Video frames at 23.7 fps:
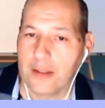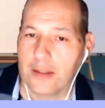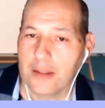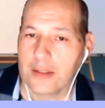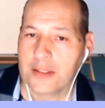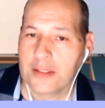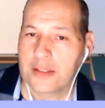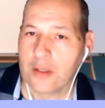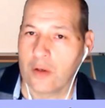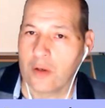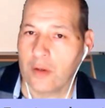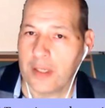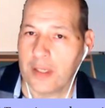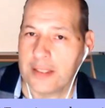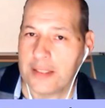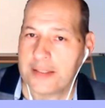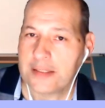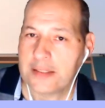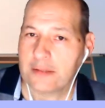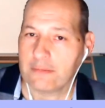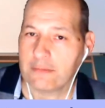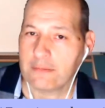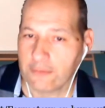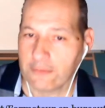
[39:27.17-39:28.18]
So
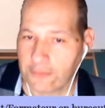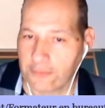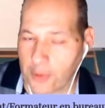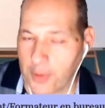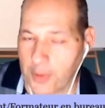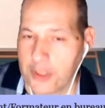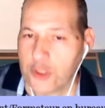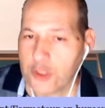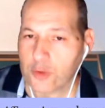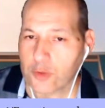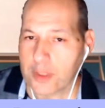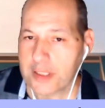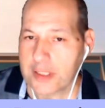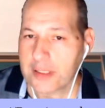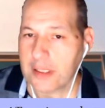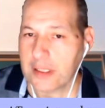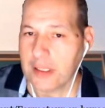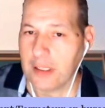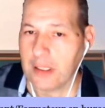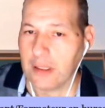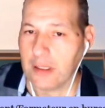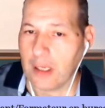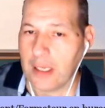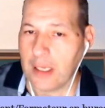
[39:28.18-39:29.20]
it's very
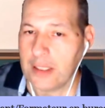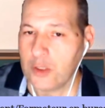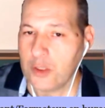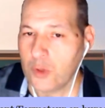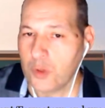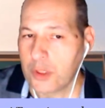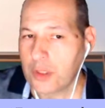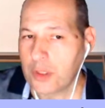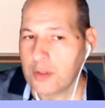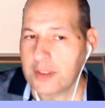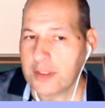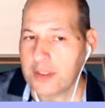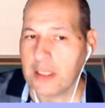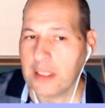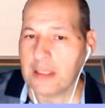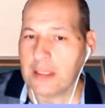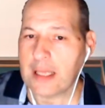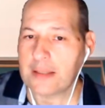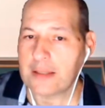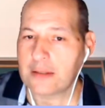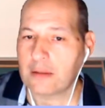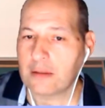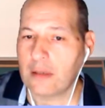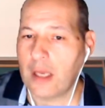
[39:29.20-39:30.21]
interesting, and you could see
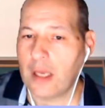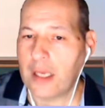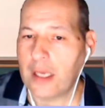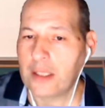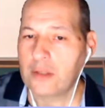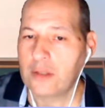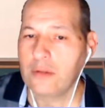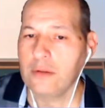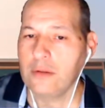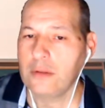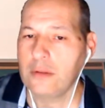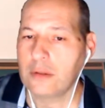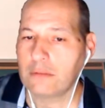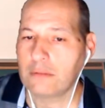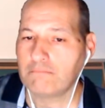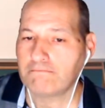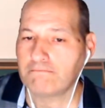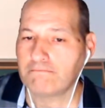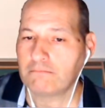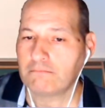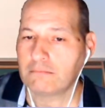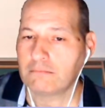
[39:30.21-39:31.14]
that I could